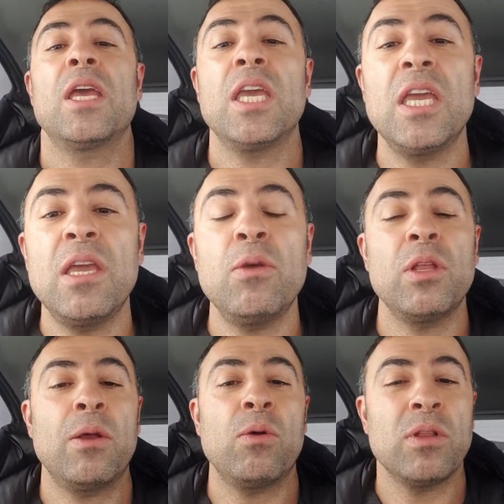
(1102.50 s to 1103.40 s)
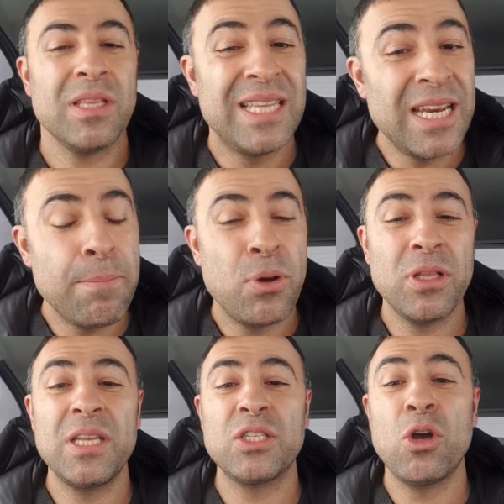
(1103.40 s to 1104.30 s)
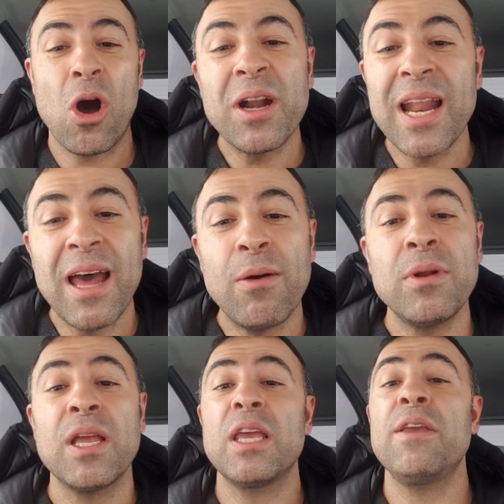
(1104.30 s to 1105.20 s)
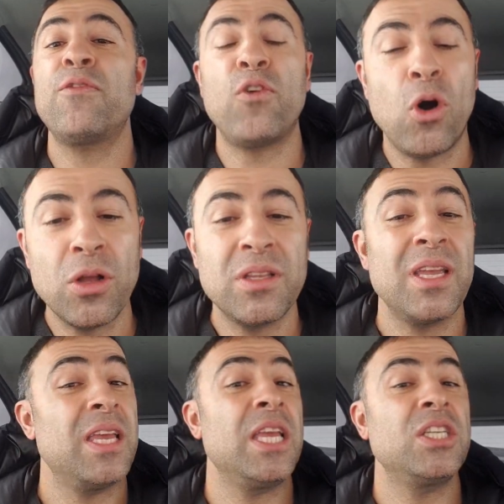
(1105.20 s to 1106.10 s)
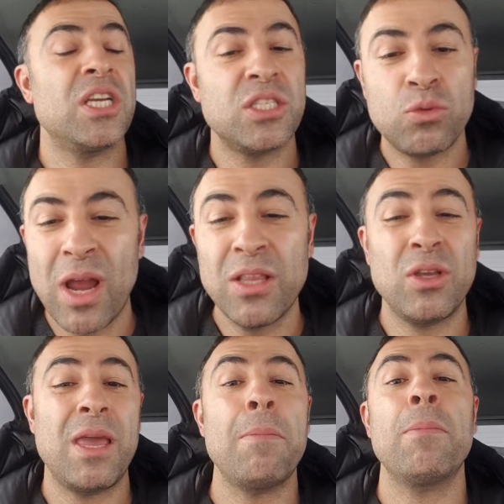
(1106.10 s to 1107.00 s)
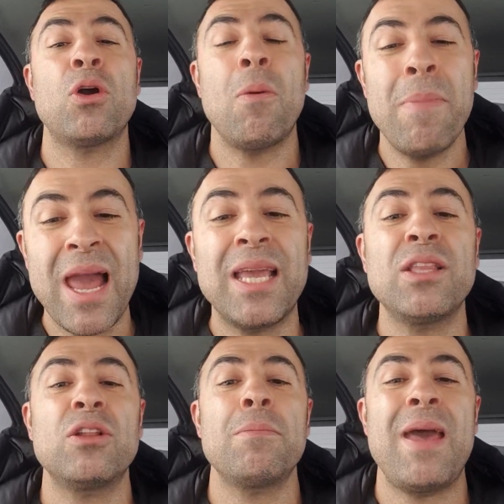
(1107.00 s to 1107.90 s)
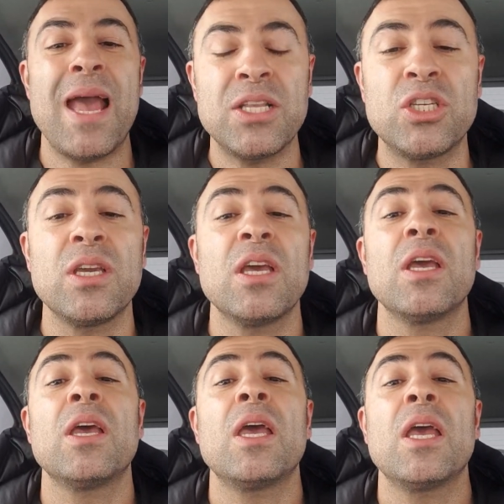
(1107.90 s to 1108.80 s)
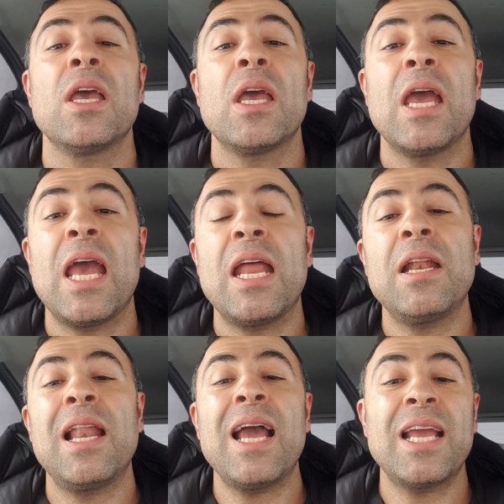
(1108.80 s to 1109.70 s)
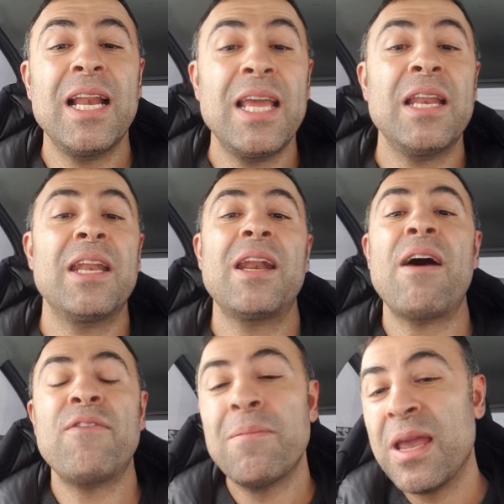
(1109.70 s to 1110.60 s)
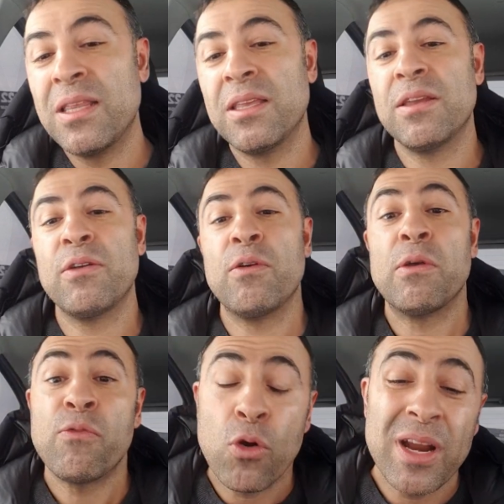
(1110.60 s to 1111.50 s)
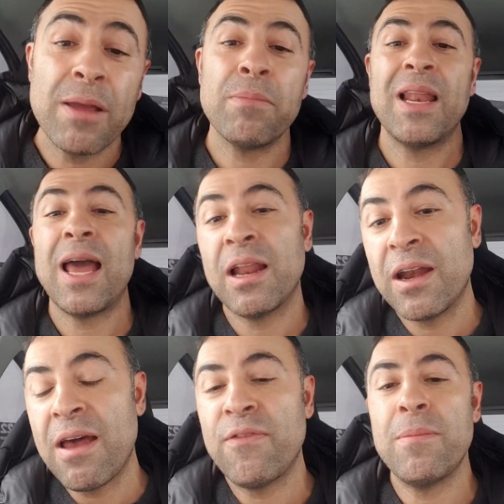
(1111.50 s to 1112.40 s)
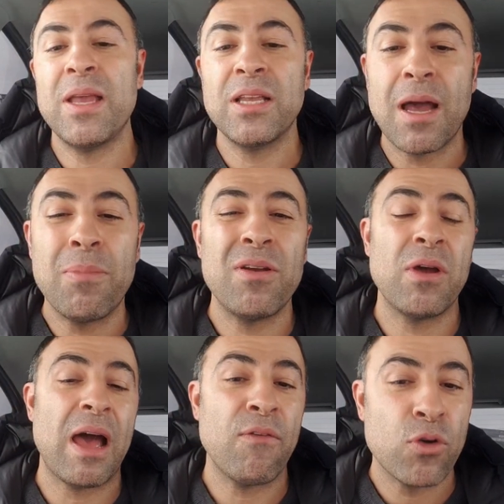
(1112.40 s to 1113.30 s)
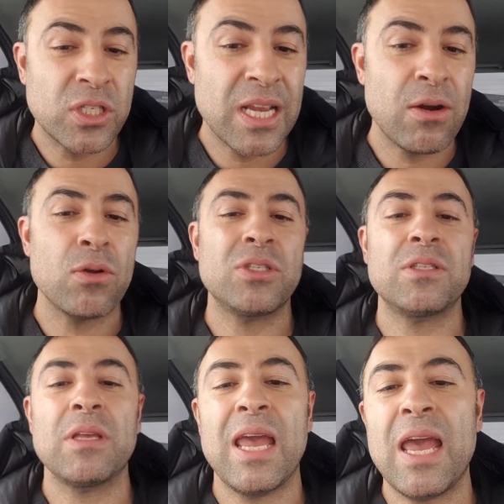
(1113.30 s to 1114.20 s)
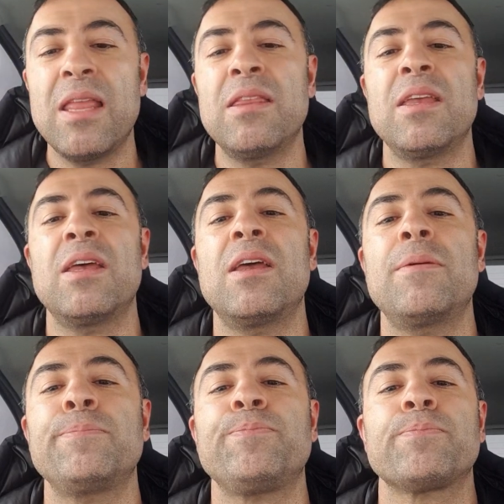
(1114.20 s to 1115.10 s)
He didn't put his guard down. He fought. He just tried to come back into the match, and luckily Rafa made a couple of Alforceros, and